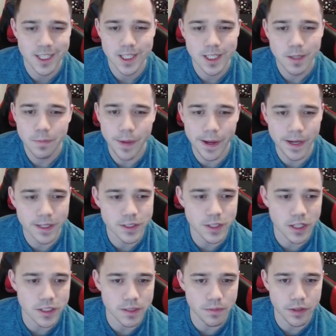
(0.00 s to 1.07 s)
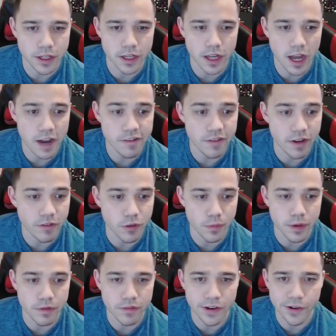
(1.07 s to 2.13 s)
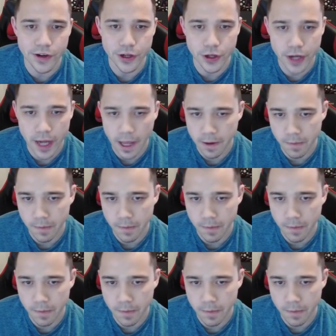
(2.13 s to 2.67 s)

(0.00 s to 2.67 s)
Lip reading: Baiting is not something I've ever been very good at.